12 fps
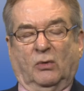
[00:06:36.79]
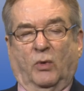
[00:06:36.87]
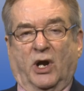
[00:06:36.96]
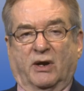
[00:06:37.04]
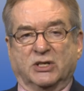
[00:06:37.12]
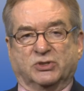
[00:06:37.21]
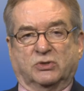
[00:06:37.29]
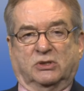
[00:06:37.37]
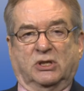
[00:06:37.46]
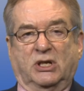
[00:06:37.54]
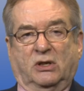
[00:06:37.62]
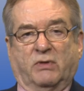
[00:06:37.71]
Whereas
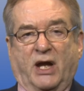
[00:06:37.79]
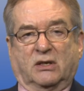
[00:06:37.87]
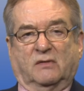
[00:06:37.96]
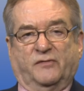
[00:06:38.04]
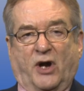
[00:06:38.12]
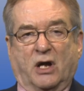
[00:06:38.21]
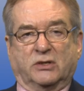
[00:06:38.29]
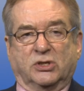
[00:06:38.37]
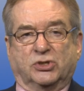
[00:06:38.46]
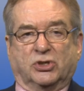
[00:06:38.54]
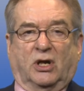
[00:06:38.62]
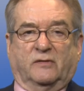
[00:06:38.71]
the great
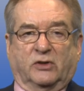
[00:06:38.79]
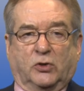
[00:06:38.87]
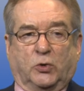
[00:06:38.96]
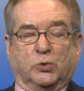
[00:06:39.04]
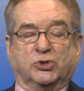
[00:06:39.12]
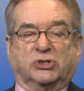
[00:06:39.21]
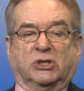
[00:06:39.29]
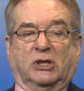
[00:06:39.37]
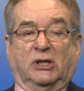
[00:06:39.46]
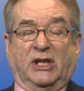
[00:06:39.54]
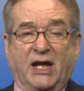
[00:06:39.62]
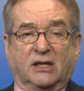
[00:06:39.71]
advantage of a course
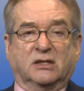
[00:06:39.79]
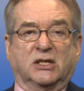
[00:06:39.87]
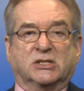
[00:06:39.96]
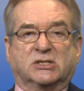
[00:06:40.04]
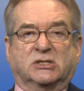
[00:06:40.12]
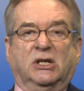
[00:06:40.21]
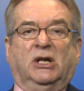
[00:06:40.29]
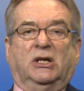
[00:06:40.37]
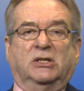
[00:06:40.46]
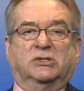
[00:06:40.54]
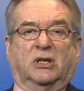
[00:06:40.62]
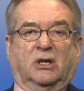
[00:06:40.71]
like this
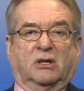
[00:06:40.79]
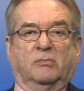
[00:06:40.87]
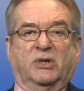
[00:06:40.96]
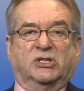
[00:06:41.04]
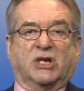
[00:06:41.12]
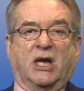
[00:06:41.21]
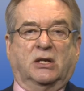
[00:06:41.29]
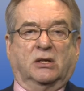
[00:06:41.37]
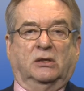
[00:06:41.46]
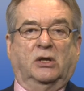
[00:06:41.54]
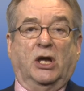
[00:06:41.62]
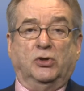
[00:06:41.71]
is that it can be
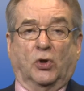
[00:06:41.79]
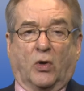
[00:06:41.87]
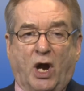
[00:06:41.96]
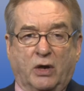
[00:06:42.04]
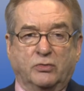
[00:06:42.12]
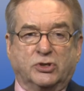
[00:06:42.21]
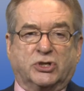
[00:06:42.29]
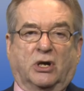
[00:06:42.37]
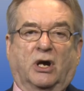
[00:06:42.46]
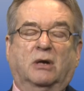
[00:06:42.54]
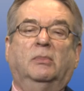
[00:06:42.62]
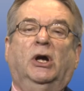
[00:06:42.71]
taken in your own
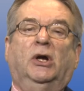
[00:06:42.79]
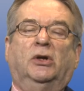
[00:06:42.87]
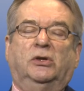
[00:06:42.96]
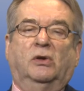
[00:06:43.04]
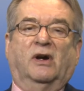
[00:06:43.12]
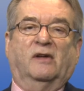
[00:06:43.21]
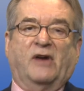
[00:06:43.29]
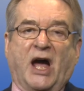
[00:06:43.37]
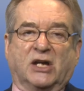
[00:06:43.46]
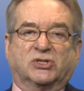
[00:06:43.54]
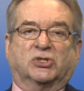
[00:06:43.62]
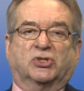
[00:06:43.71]
time. You have
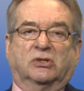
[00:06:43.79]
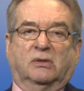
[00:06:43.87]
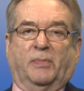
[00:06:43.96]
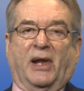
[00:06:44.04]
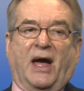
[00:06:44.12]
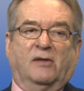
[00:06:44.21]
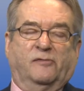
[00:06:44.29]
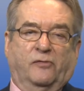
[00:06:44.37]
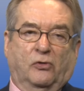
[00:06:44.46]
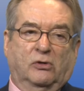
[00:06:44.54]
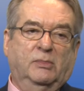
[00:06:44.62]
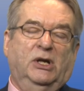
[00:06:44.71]
access to the
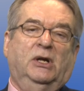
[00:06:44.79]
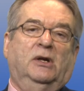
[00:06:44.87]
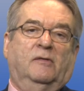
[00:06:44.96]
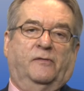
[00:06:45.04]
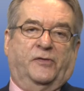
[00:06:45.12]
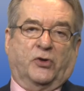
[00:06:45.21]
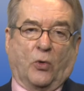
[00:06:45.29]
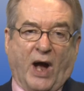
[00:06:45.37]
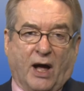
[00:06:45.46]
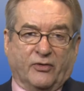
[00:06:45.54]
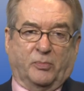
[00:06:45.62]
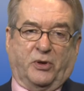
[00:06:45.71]
platform
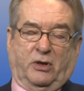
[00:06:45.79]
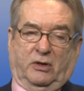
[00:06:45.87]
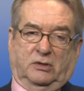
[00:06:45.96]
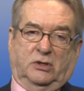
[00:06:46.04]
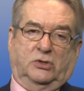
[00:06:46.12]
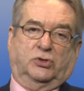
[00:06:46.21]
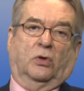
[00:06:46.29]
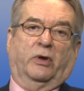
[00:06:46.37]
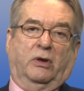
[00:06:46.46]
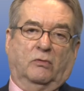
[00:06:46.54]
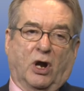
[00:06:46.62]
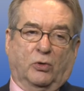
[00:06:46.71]
throughout the period that you're
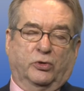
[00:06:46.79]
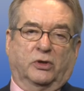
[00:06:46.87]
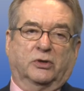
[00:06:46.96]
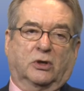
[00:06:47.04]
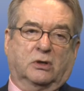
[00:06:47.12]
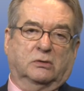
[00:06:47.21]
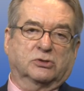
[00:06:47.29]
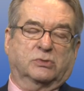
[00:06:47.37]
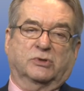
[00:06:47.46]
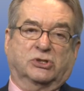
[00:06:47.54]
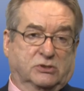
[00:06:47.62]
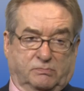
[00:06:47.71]
enrolled on the course,
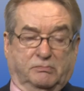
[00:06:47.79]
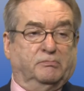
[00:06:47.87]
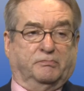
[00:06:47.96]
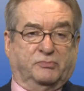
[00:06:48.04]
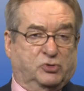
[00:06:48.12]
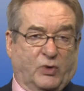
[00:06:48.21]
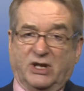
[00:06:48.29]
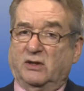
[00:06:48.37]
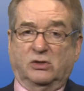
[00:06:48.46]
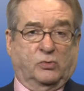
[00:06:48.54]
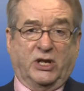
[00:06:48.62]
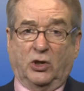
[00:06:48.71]
which is
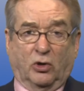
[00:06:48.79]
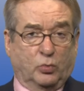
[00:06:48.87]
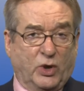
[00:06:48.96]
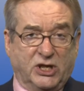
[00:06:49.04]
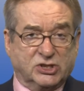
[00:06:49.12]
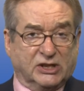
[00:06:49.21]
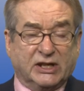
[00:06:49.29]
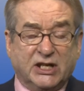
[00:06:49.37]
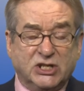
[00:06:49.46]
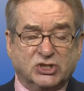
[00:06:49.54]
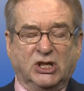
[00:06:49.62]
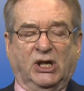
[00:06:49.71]
20 odd weeks at
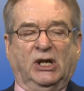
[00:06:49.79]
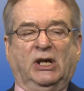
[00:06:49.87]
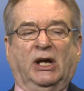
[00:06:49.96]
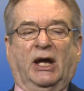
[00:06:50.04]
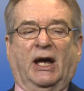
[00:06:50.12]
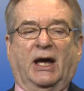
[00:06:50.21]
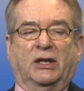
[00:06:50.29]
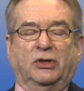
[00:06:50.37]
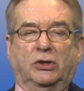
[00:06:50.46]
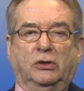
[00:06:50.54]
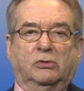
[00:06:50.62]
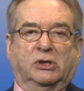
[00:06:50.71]
least, and
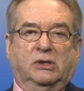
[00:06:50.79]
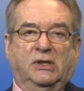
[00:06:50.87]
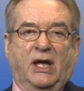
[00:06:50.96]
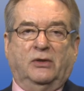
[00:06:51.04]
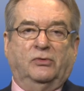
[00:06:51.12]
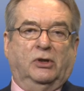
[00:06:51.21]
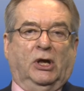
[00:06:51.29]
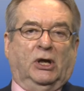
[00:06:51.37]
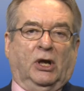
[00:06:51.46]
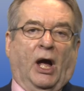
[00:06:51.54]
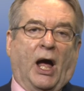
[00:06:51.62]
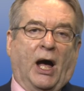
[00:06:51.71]
you can then
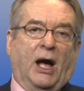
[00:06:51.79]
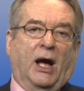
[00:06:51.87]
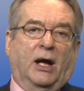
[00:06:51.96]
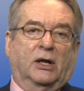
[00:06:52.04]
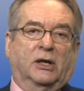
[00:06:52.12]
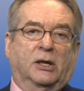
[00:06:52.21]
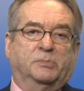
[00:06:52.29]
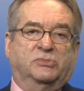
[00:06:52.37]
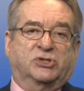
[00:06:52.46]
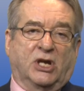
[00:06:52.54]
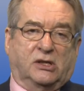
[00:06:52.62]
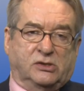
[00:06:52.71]

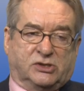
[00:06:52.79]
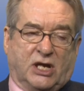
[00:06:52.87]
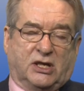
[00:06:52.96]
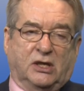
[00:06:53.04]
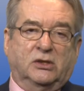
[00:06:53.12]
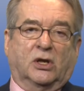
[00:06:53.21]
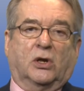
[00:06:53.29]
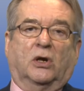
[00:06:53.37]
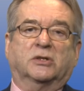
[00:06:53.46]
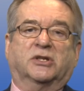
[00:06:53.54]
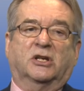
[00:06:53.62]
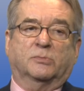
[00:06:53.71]
take in the
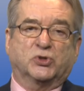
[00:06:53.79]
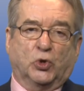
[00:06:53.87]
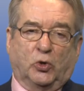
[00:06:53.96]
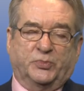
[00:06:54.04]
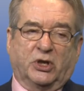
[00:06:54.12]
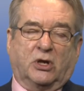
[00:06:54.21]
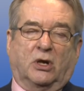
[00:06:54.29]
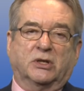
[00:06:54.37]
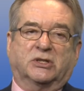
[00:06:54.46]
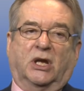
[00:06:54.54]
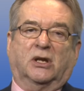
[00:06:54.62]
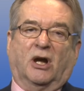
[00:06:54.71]
content, absorb the
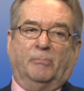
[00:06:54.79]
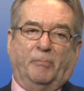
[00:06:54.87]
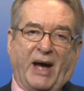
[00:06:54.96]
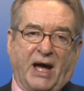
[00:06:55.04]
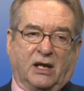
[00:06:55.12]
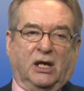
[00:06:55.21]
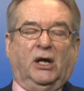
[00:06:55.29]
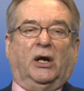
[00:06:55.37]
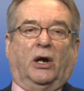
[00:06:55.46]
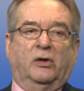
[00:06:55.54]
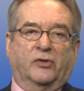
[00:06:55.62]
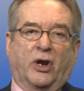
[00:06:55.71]
content, come back
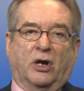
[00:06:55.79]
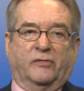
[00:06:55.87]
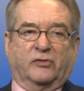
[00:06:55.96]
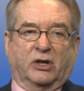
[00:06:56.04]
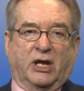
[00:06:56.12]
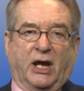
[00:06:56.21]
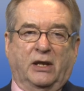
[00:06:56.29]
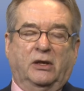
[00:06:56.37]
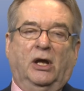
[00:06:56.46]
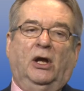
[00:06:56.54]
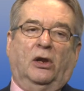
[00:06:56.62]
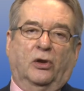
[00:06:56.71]
over and over again,
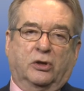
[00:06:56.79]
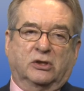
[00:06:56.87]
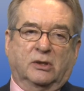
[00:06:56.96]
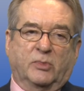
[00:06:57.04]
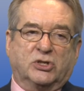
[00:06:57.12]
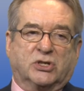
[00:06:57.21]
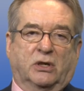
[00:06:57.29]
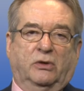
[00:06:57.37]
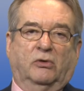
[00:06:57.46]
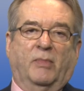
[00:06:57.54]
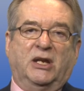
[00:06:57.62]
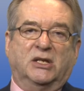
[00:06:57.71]
look at the
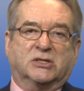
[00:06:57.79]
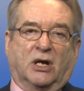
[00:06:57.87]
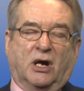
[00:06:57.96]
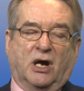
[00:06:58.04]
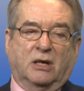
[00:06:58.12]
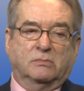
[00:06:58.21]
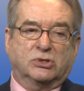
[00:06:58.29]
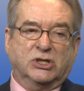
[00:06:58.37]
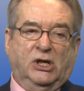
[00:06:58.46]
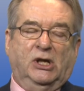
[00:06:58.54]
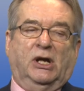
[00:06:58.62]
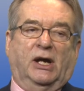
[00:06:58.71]
material many times,
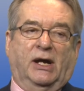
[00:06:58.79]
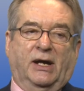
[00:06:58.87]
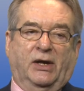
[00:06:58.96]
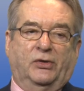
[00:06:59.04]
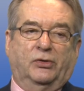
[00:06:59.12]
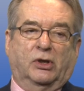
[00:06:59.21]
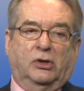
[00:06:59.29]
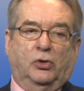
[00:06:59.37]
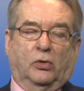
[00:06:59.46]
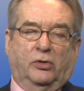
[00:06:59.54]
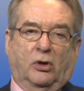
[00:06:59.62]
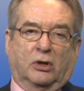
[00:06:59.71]
and
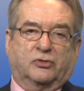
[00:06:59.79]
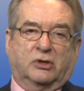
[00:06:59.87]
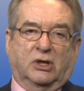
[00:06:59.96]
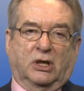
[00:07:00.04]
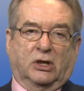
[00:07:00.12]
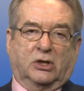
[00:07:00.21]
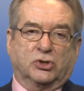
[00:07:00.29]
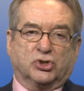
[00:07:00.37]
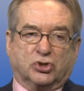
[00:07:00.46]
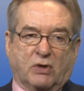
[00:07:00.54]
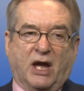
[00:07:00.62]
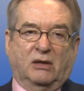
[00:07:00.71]
you're not
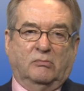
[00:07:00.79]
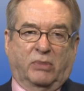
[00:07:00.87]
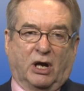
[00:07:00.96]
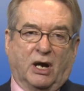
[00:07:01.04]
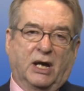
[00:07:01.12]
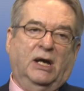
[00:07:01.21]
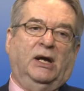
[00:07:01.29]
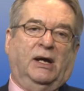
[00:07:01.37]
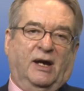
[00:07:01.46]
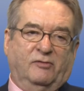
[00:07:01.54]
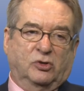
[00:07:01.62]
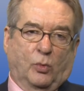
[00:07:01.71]
constrained by
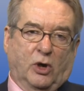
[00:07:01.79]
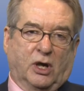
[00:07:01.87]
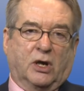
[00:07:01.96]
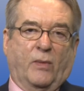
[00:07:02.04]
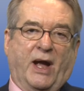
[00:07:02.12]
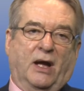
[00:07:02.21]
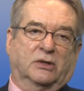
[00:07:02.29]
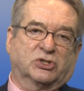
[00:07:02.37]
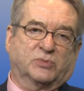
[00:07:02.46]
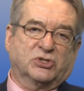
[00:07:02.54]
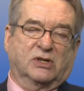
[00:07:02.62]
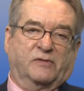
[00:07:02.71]
having to work around a
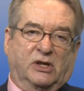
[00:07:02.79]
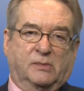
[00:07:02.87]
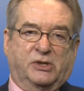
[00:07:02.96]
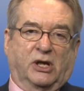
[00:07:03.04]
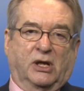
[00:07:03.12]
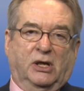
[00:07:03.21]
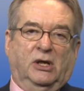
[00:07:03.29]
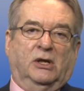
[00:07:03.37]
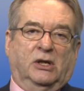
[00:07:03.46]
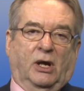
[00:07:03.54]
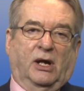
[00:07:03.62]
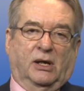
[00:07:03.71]
specific
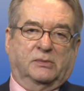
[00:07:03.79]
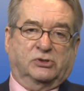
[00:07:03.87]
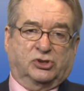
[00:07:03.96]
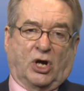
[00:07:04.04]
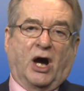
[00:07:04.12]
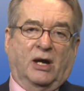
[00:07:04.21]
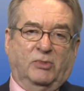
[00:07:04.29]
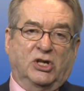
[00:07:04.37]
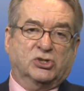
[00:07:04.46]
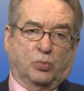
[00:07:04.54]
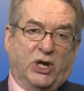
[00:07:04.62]
time each